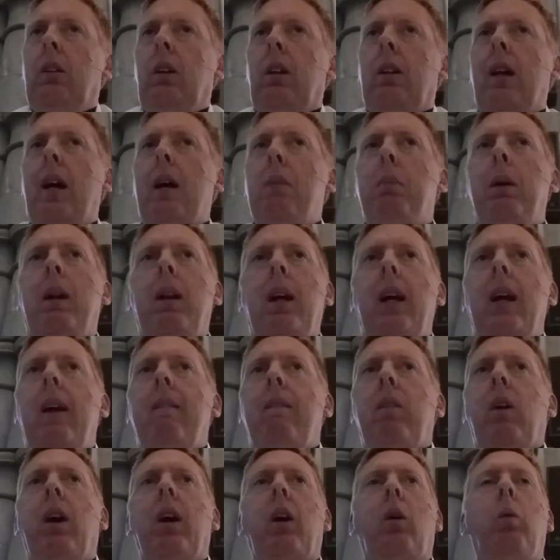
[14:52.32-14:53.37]
so they
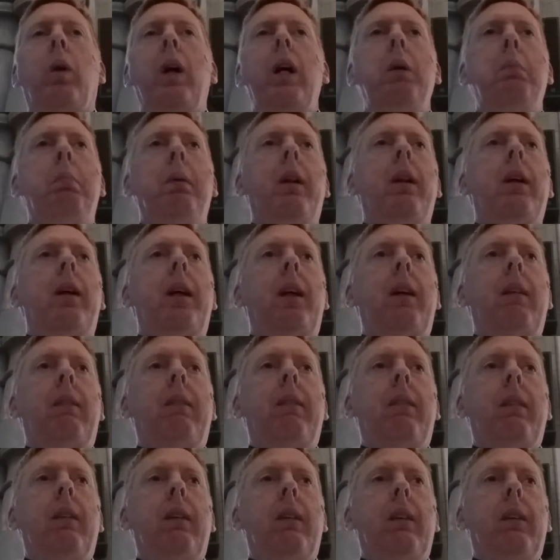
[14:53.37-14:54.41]
believe like we believe.